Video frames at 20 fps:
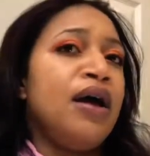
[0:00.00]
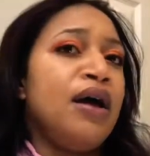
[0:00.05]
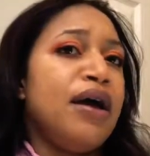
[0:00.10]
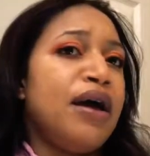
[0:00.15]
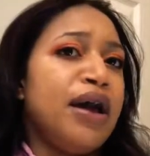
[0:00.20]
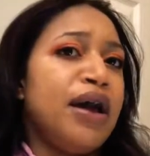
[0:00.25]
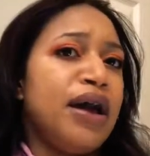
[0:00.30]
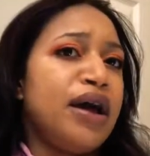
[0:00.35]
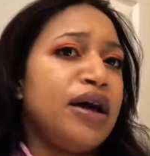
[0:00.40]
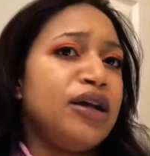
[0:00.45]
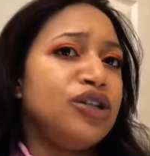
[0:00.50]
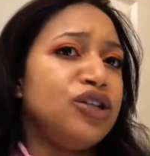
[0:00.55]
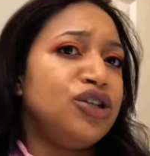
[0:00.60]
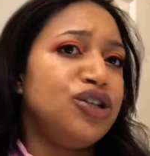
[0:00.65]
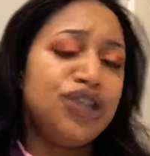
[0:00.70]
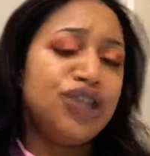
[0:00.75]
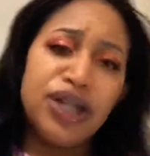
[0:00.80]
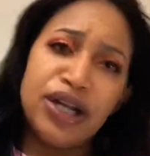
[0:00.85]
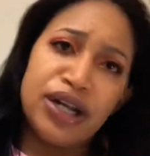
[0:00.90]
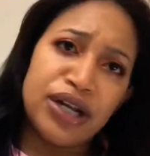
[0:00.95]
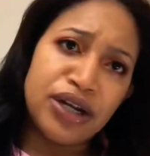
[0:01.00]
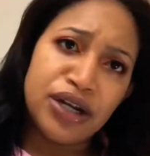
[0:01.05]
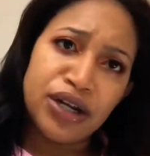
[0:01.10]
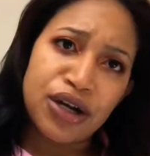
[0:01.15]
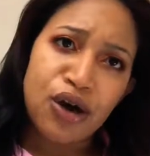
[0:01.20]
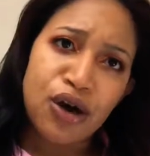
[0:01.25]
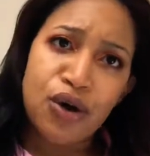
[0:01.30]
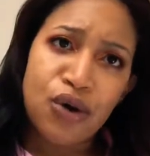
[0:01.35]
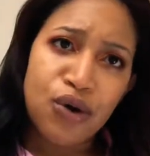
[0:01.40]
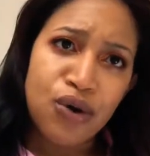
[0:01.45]
And she didn't
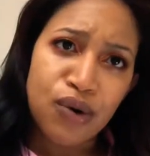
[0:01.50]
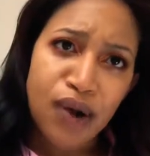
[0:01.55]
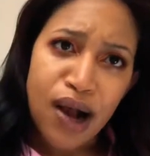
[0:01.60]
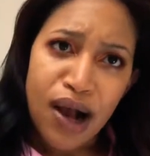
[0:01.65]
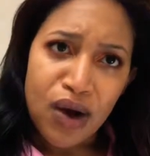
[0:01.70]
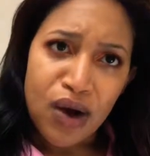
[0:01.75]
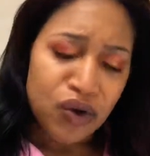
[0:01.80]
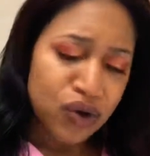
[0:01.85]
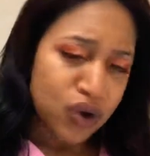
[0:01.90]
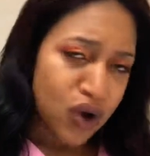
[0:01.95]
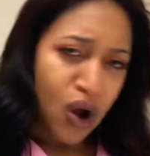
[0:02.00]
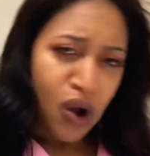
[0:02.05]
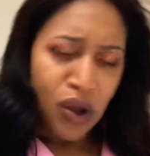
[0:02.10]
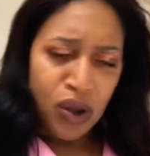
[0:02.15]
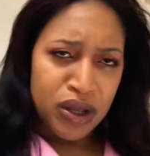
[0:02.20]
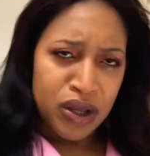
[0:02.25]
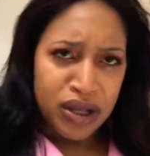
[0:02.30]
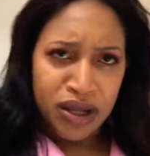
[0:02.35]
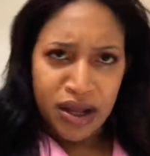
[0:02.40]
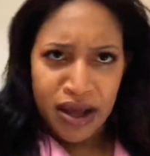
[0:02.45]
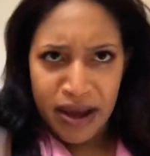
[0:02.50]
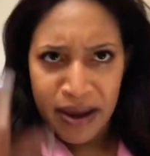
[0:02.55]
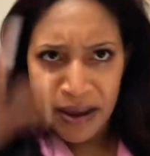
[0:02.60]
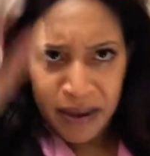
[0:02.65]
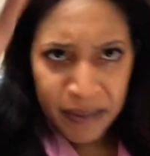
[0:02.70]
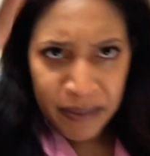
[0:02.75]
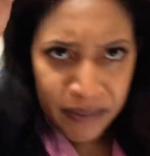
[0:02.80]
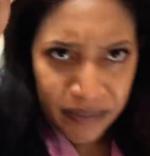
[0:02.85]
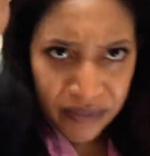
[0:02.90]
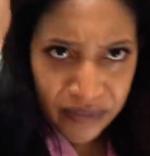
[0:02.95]
go around calling
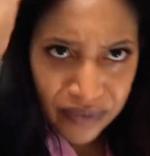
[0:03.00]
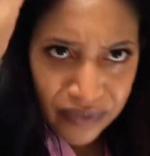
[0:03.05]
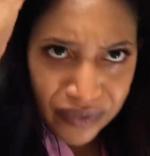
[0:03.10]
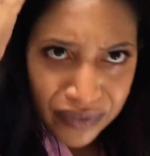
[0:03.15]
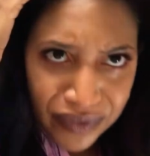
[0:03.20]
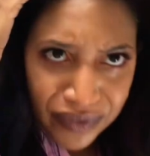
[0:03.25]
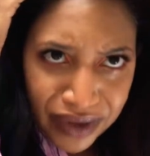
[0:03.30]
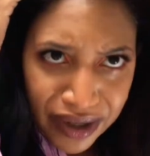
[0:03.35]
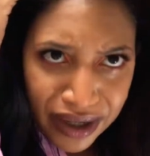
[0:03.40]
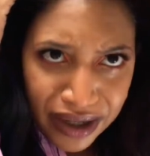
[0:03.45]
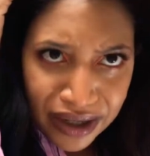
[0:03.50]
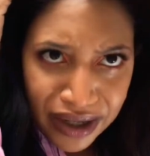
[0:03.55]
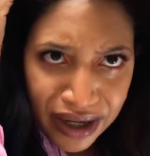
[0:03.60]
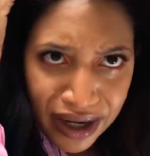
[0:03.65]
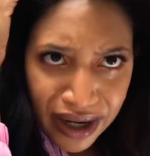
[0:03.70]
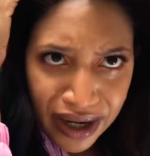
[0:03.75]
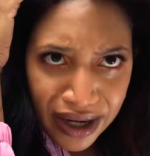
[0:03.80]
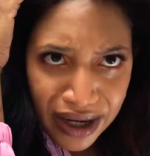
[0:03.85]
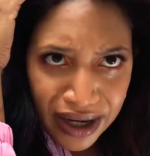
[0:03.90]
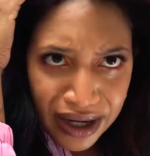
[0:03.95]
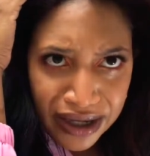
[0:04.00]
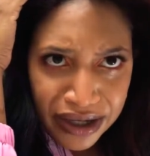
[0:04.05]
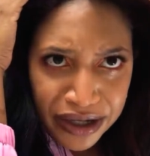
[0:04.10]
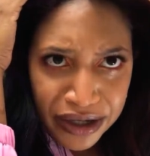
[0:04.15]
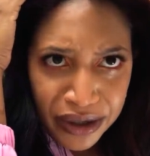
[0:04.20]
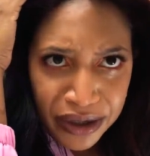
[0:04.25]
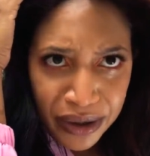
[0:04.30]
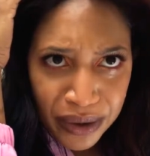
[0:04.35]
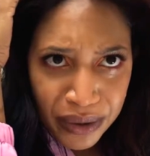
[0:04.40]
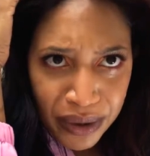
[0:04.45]
them, you
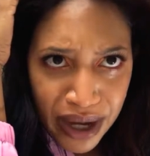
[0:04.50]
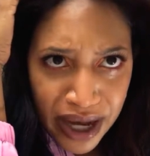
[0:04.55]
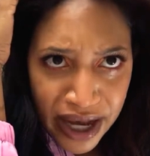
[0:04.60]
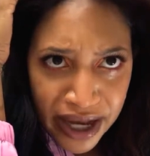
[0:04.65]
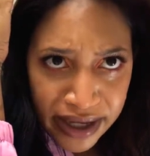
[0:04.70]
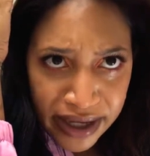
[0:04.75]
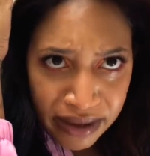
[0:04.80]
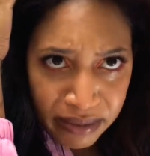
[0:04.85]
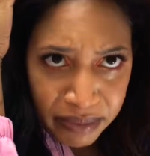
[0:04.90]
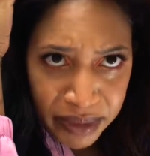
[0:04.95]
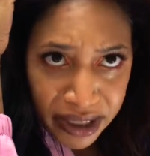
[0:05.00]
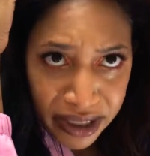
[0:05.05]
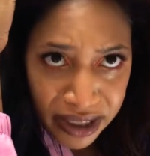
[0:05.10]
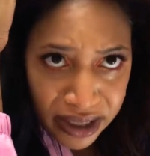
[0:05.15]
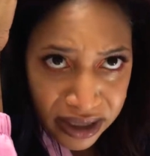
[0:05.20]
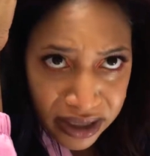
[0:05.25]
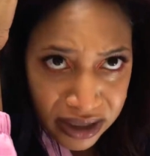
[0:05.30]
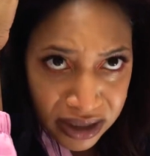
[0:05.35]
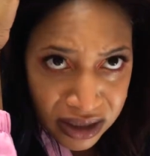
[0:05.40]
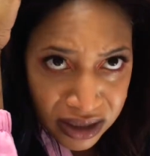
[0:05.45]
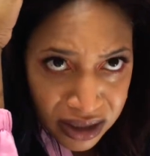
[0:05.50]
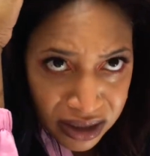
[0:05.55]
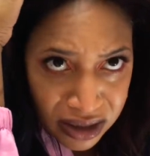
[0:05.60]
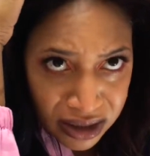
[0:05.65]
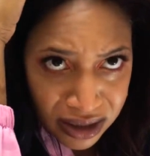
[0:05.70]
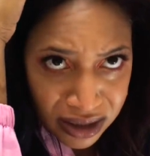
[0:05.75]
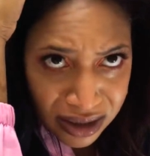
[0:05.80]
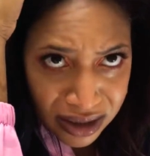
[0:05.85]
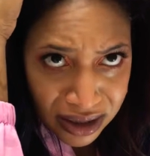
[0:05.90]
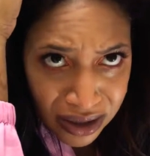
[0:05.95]
know, NBs.
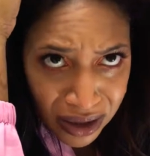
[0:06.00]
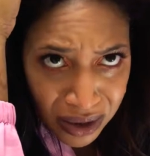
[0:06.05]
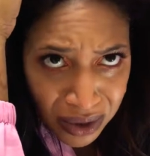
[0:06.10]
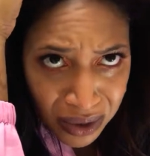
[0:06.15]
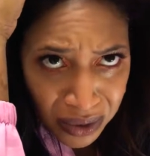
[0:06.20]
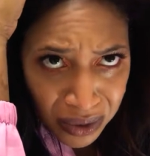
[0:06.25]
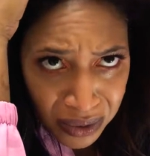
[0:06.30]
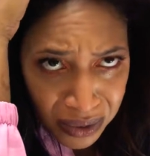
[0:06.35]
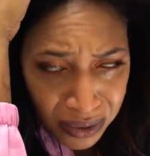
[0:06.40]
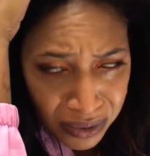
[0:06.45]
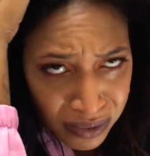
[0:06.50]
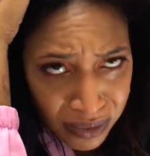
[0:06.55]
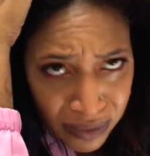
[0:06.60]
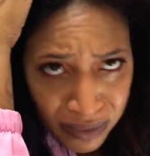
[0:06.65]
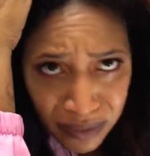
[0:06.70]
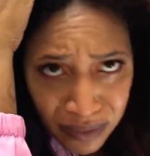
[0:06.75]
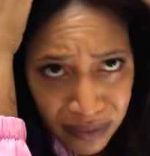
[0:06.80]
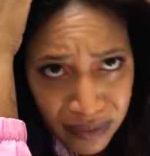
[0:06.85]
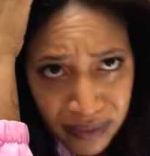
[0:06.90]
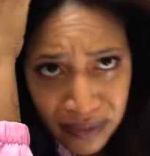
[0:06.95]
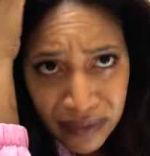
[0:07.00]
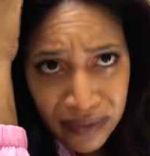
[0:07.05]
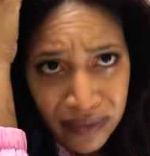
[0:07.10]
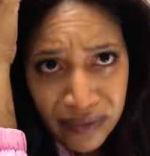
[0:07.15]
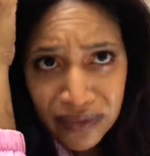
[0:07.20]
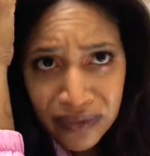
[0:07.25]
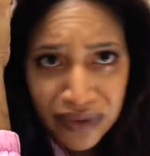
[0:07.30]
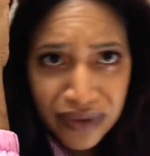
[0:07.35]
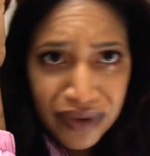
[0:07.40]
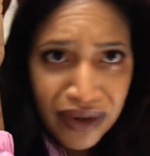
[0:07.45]
So,
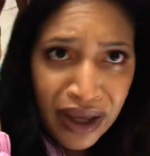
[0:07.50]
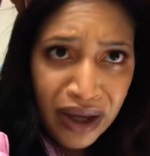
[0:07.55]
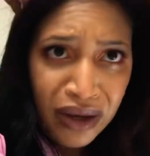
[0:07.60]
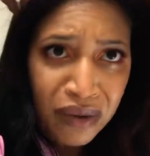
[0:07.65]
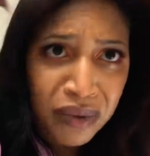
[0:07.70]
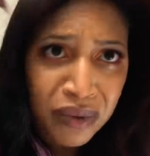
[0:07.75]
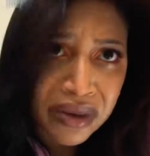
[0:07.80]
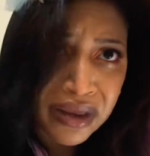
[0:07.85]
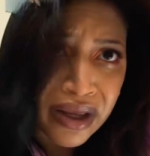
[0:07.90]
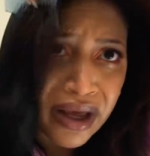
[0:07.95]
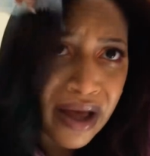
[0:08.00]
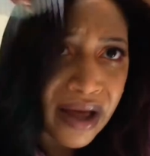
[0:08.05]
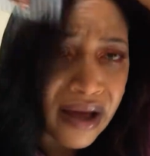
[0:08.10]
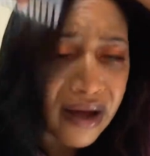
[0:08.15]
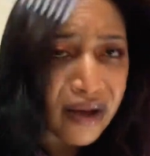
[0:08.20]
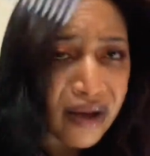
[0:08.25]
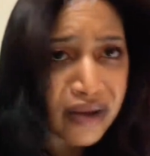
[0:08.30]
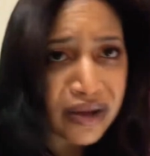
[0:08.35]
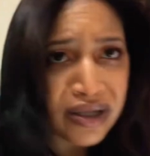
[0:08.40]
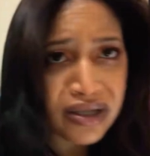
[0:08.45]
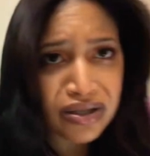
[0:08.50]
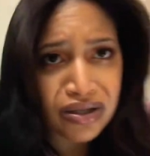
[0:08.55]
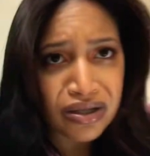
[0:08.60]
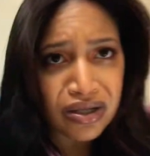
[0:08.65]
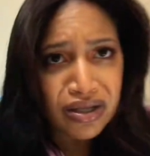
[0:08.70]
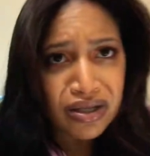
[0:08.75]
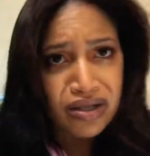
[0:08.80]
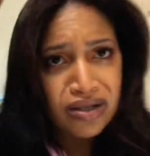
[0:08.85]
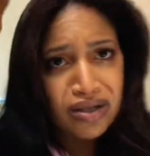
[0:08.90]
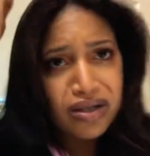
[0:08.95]
like, what the hell? He's
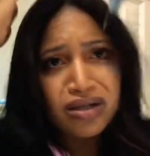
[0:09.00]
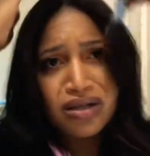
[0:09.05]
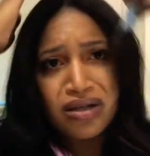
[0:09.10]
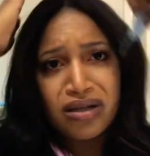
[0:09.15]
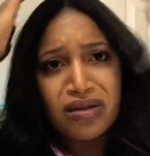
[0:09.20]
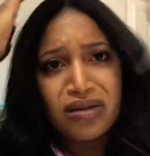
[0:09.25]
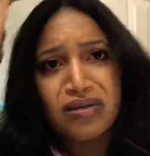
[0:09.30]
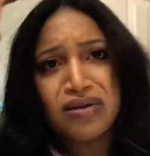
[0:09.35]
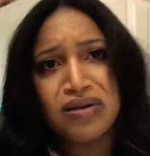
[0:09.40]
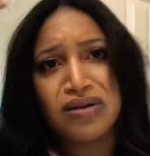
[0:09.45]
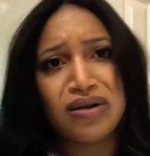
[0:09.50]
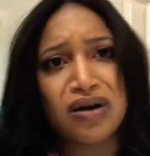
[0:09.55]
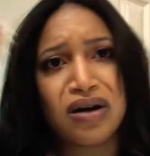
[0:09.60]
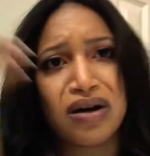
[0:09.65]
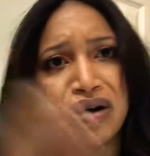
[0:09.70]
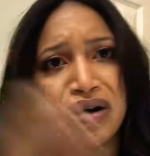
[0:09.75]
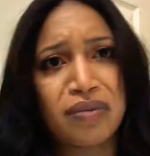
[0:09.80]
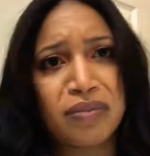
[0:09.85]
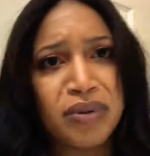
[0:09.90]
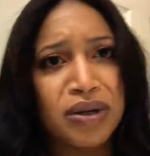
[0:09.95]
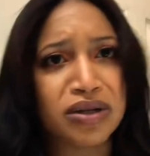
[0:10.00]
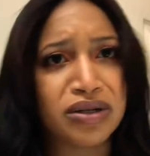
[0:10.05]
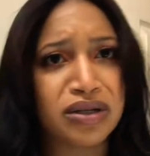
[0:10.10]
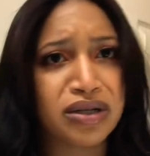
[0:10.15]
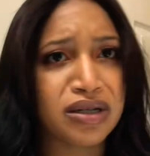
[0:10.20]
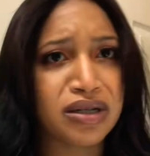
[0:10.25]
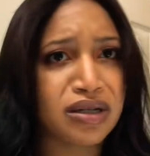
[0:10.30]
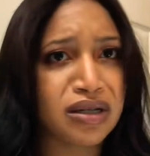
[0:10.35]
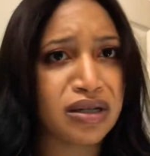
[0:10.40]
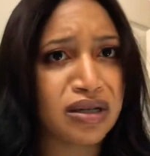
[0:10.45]
just such a dark
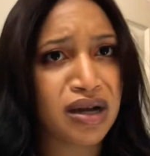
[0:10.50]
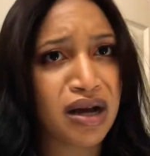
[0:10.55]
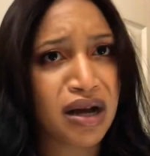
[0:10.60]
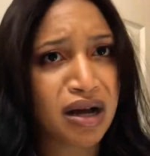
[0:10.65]
person.